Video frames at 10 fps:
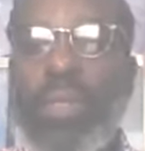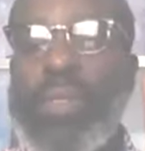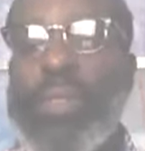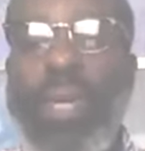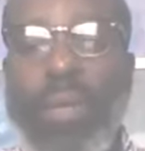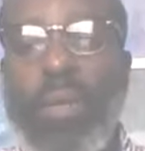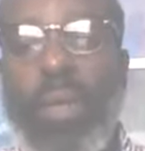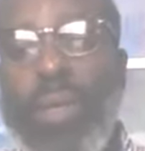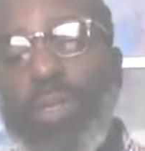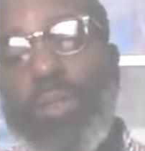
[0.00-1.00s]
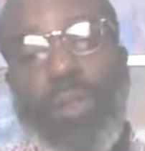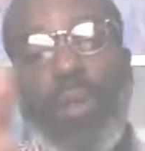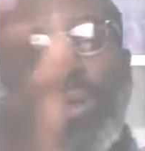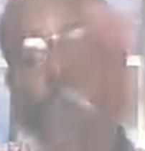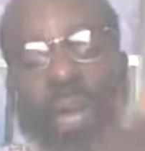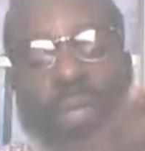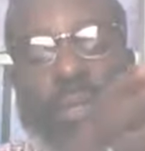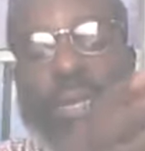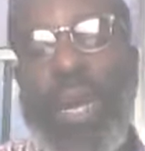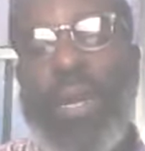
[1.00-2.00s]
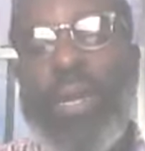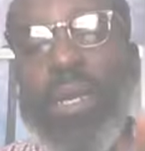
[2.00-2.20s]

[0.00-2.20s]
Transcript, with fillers: this set of clothes, put it on that side,